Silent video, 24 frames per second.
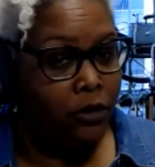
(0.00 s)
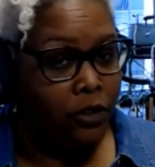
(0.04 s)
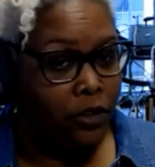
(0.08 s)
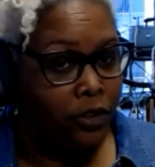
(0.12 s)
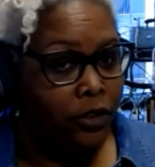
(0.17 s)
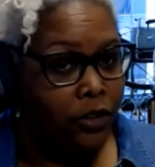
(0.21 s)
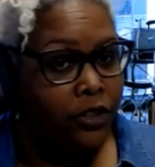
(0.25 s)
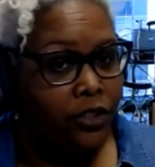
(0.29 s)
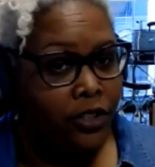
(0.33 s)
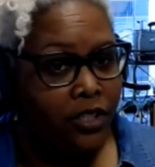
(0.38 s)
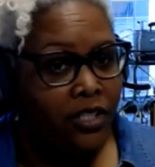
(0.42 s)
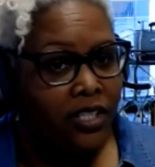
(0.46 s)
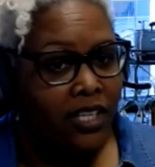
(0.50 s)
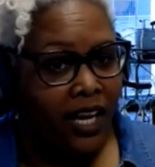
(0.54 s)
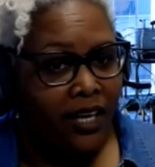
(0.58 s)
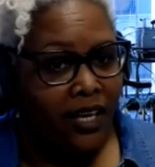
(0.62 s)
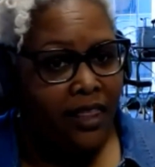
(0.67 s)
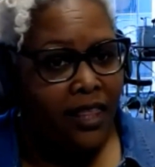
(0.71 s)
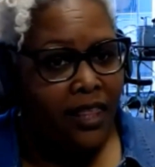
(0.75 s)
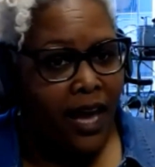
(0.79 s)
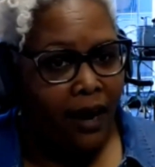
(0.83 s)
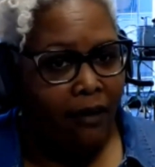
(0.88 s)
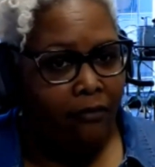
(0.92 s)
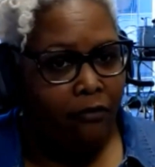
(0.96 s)
good to
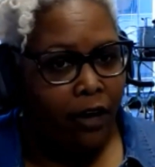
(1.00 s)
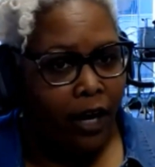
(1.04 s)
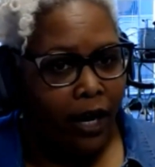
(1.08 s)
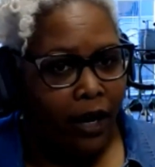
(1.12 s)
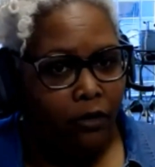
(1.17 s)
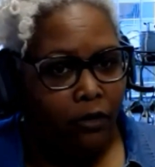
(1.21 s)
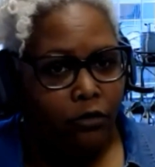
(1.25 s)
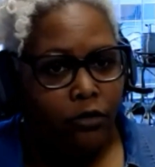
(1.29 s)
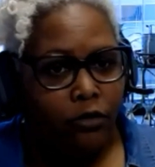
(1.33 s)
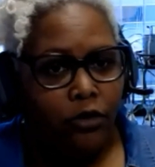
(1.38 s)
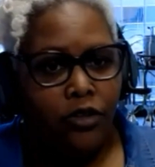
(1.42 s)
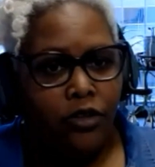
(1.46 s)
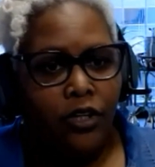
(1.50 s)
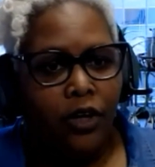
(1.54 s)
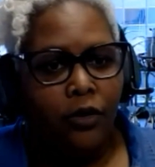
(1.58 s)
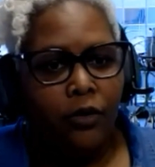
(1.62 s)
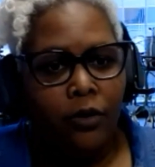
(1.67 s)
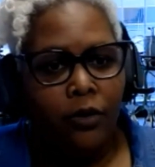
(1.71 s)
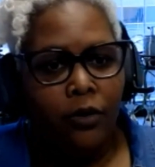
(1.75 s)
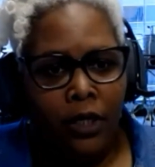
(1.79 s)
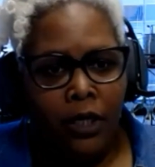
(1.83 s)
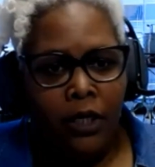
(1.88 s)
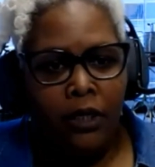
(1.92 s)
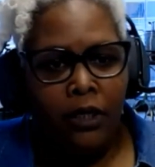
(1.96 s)
take that route.
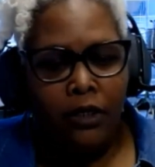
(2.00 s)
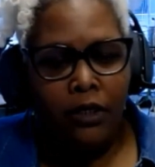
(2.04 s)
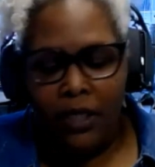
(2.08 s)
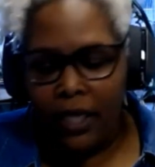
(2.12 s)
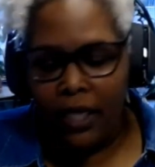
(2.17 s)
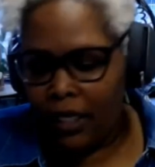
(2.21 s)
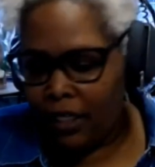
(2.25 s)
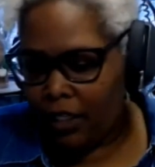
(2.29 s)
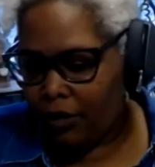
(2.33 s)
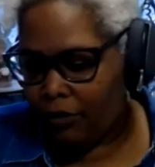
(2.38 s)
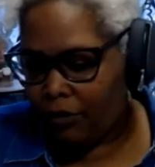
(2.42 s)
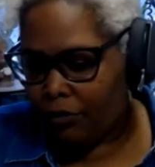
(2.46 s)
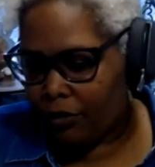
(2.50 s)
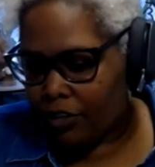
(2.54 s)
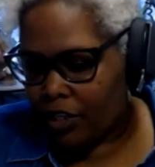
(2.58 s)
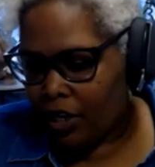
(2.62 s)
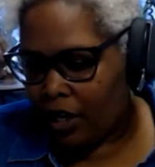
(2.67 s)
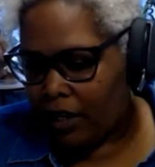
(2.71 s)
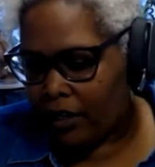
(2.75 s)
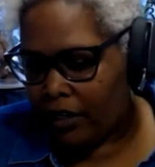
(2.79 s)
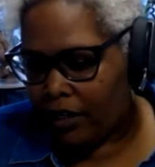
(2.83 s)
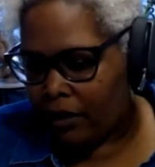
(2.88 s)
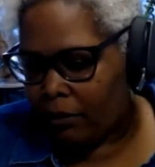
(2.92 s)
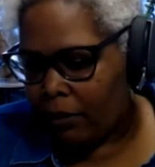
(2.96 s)
So thank you for
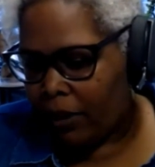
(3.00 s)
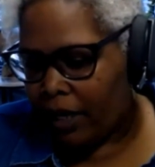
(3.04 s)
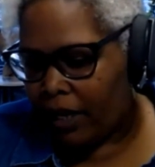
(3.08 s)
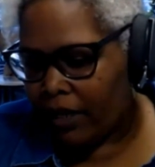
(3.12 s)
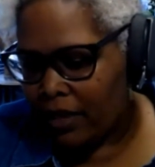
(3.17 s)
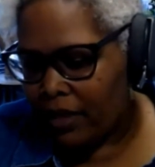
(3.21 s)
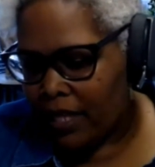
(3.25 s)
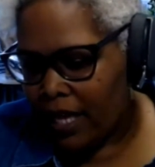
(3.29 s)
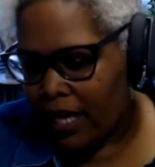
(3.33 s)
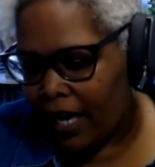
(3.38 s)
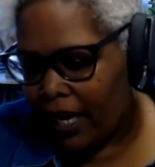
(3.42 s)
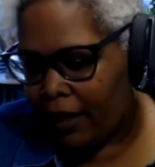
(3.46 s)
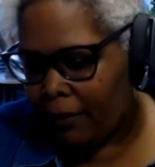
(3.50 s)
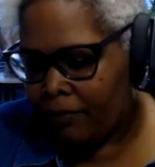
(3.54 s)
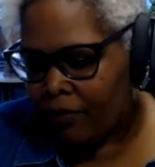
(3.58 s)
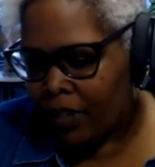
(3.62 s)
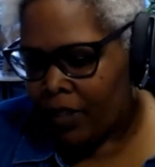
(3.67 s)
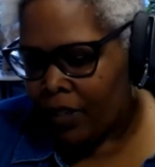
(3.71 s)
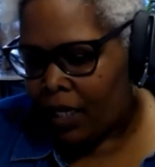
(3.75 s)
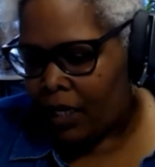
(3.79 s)
talking about that.